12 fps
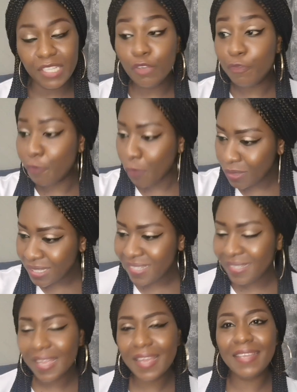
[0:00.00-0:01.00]
The first
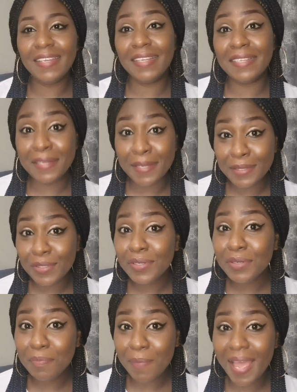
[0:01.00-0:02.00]
sign that a
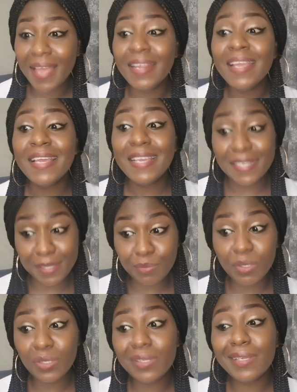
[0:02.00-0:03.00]
Nigerian man is
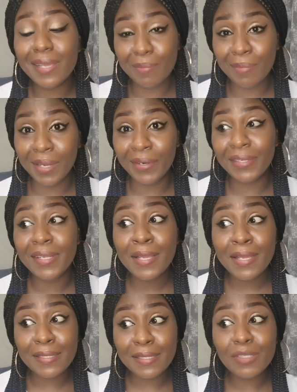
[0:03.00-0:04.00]
about to get married
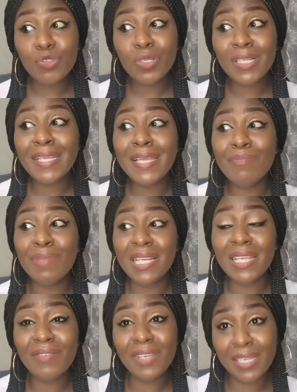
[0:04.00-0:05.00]
is actually him
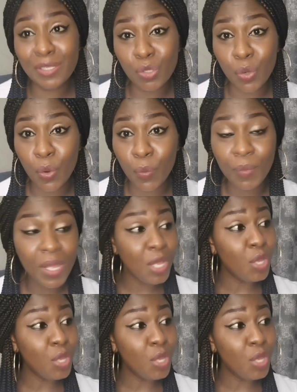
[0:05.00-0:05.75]
leaving his home,